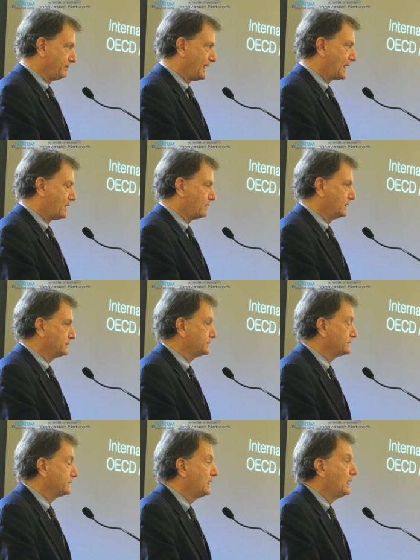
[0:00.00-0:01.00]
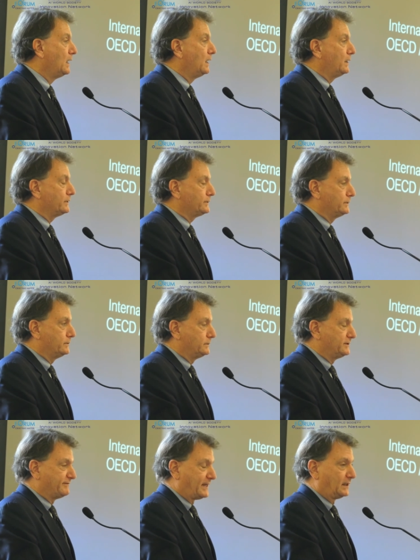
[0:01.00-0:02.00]
to develop a
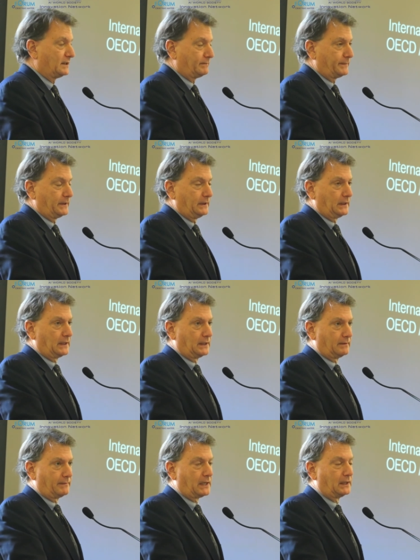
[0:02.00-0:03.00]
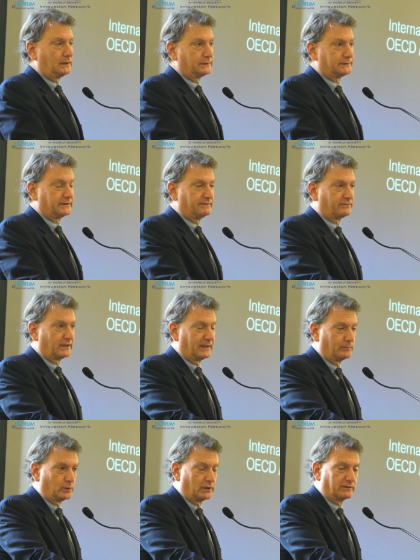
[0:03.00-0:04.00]
policy framework for the
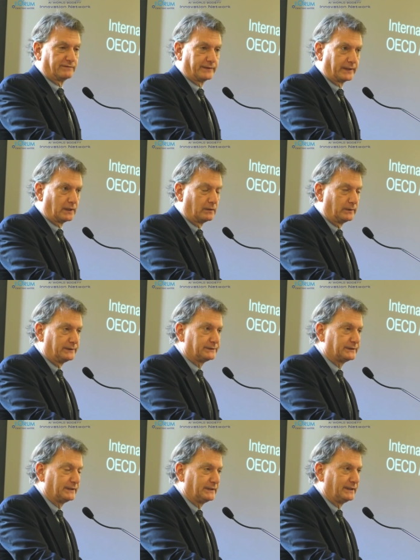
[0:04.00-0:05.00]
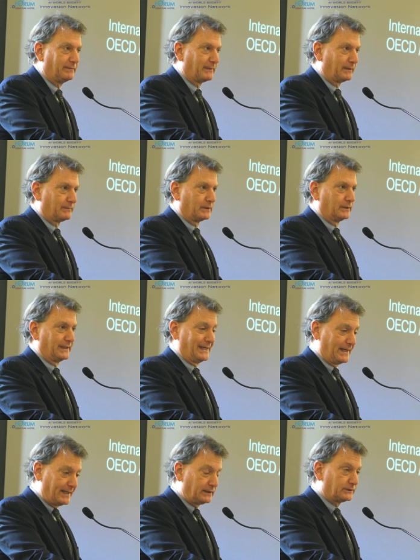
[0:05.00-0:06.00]
OECD member nations.
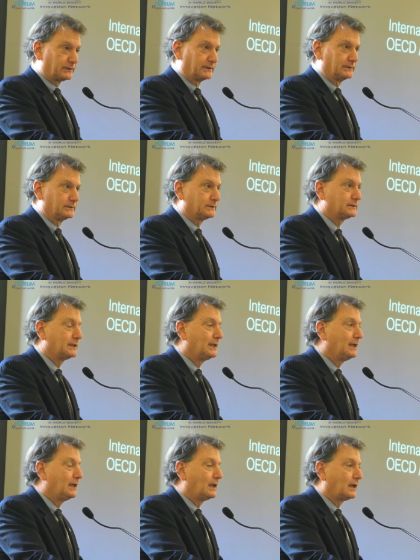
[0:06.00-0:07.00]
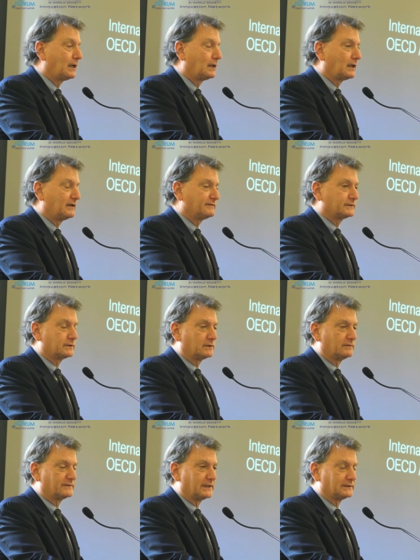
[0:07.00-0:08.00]
Uh, I've served as an expert
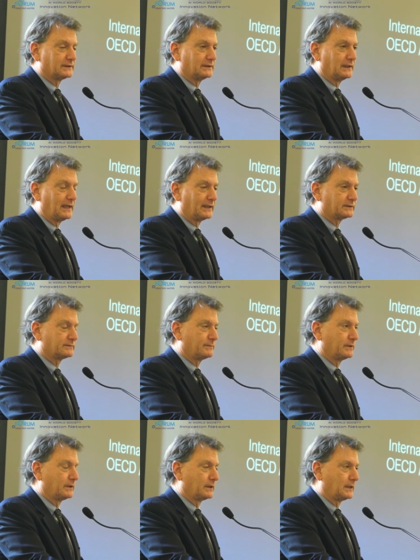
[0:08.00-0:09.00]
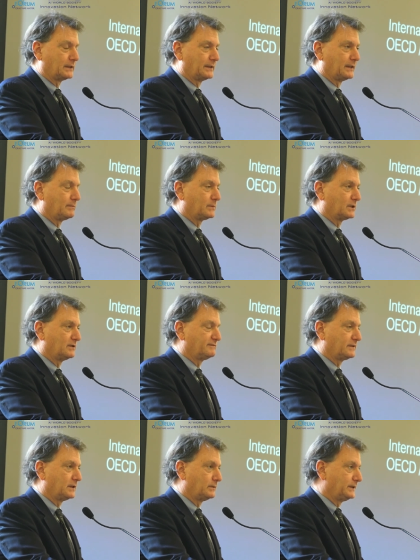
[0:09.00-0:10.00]
on a number of OECD
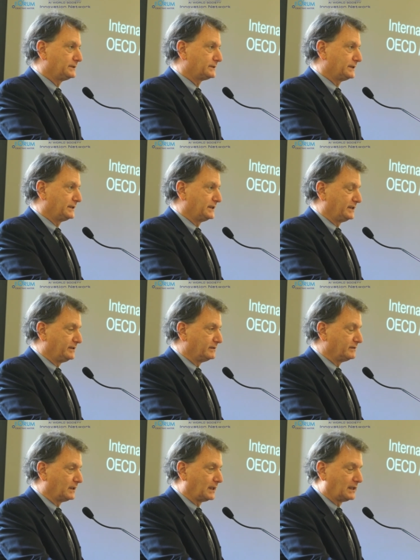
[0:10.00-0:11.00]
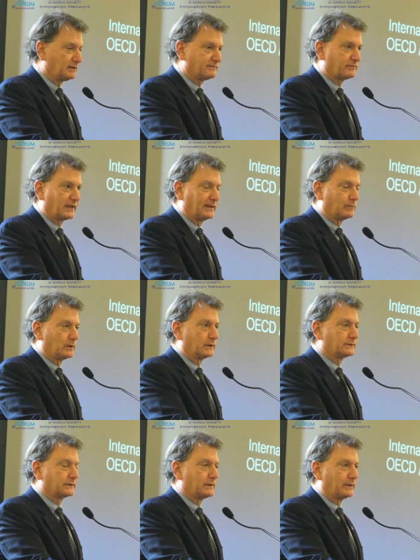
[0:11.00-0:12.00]
uh, frameworks going back more
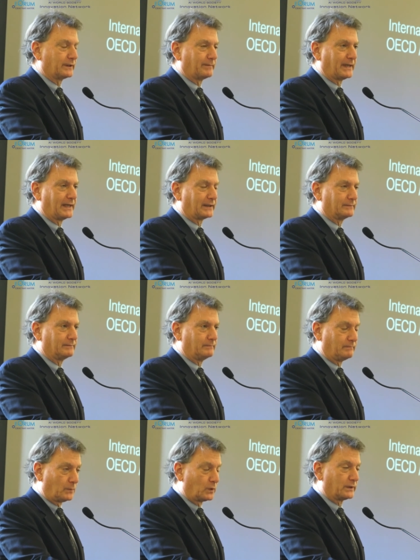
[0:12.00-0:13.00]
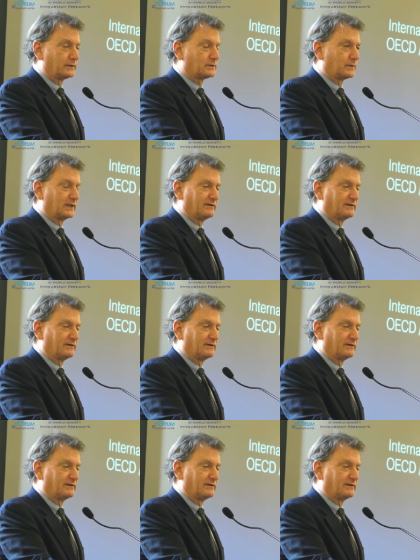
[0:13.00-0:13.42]
than 25 years.